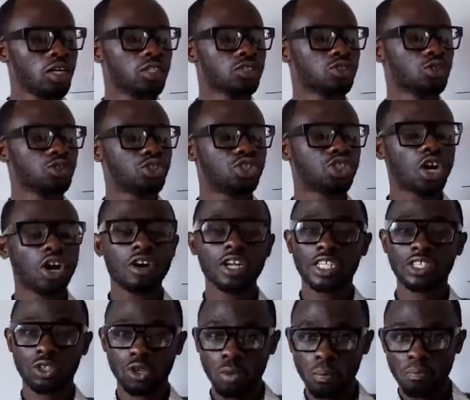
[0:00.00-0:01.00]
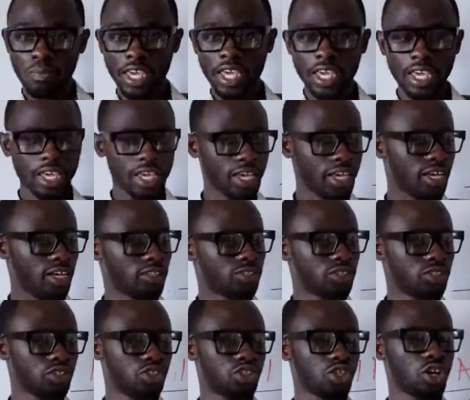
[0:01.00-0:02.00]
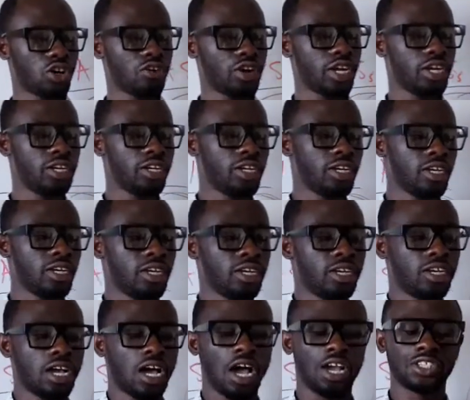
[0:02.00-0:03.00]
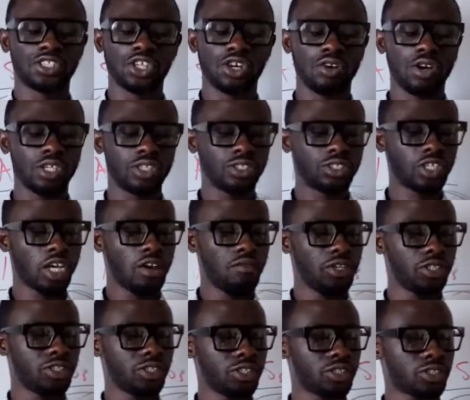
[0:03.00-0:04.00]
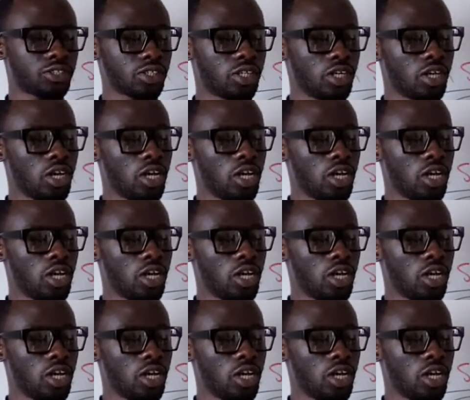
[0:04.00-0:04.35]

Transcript: So B is during assurance services.